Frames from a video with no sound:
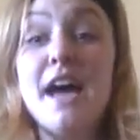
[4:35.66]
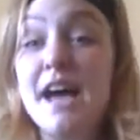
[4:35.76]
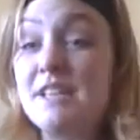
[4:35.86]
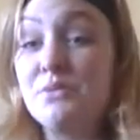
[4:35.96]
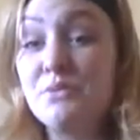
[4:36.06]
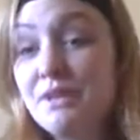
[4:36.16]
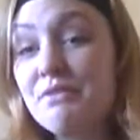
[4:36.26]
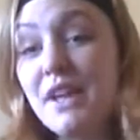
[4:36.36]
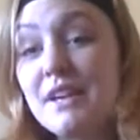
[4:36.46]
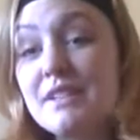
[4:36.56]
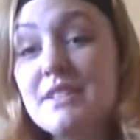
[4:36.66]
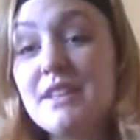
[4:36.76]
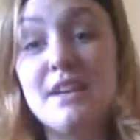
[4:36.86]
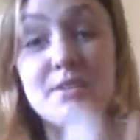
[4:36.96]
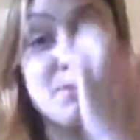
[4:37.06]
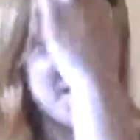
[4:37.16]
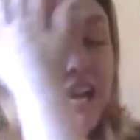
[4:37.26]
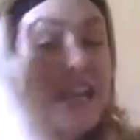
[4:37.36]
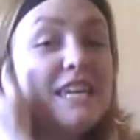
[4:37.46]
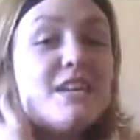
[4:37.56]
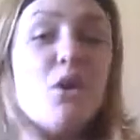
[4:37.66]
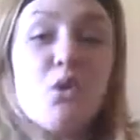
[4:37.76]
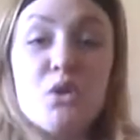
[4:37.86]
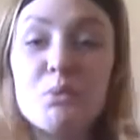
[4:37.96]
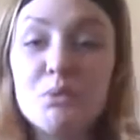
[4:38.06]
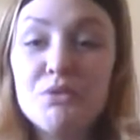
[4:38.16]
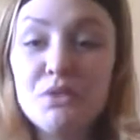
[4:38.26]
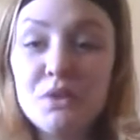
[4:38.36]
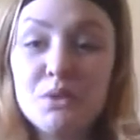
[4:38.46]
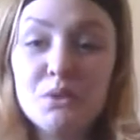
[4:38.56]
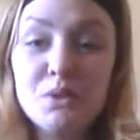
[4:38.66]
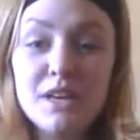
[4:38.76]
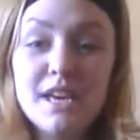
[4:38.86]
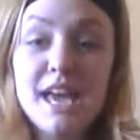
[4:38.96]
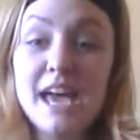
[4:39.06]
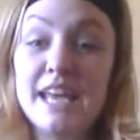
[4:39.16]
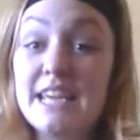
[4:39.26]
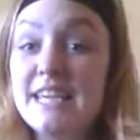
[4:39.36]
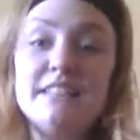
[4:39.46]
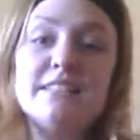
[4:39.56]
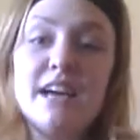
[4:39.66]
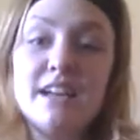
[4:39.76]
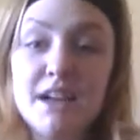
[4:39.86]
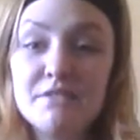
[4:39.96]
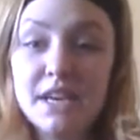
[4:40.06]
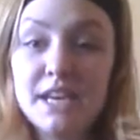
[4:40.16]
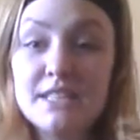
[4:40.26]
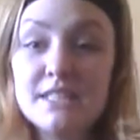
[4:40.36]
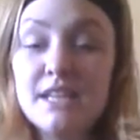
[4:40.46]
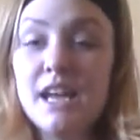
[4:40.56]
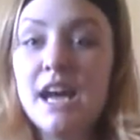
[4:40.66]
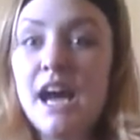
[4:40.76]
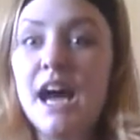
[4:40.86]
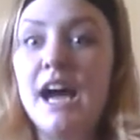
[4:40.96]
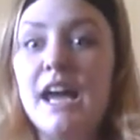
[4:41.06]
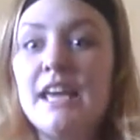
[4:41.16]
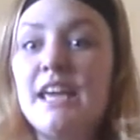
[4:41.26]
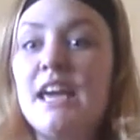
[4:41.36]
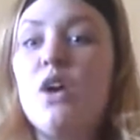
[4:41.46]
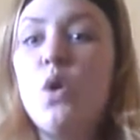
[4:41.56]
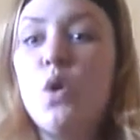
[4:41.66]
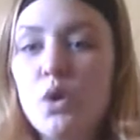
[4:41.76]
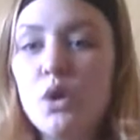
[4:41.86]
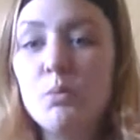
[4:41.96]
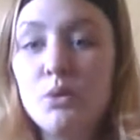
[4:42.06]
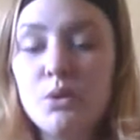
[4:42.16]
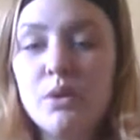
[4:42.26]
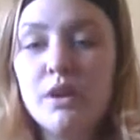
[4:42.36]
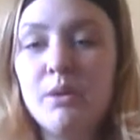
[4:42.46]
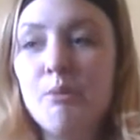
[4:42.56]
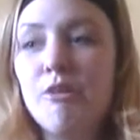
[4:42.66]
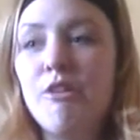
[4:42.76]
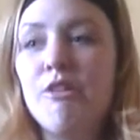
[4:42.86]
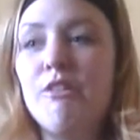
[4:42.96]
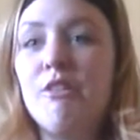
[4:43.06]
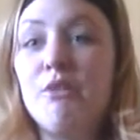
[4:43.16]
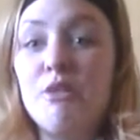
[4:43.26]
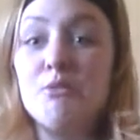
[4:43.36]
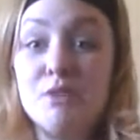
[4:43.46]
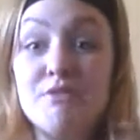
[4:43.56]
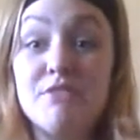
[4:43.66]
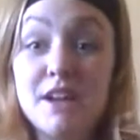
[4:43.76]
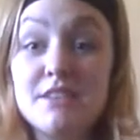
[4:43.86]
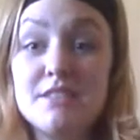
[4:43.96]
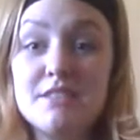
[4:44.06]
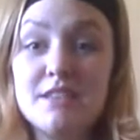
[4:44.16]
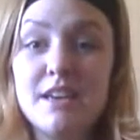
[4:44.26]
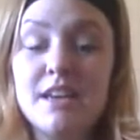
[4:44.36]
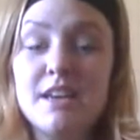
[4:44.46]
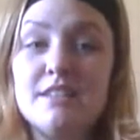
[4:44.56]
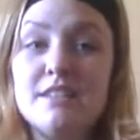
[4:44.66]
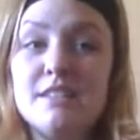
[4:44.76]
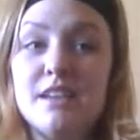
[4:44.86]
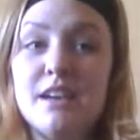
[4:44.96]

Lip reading: acid reflux, and when I eat horrible food and I eat a lot of it, I get horrible reflux, and